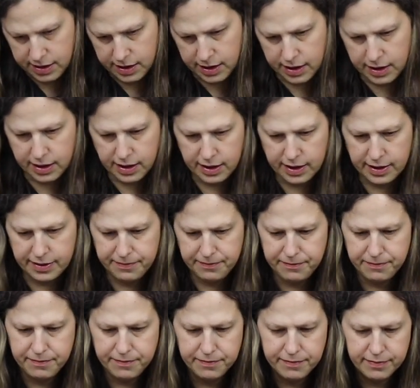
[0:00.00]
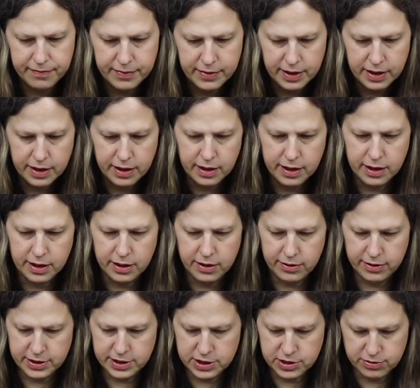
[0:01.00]

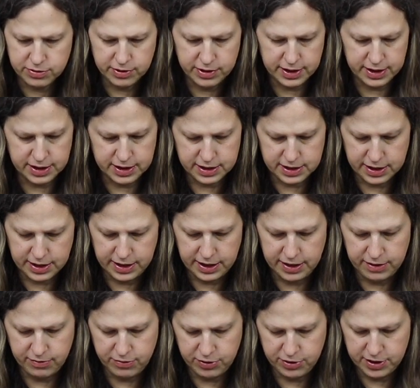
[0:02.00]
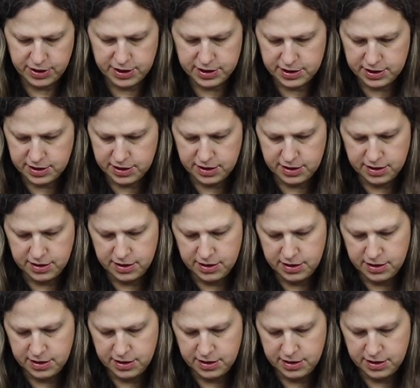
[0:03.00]
Oh, I just realized I didn't put this on.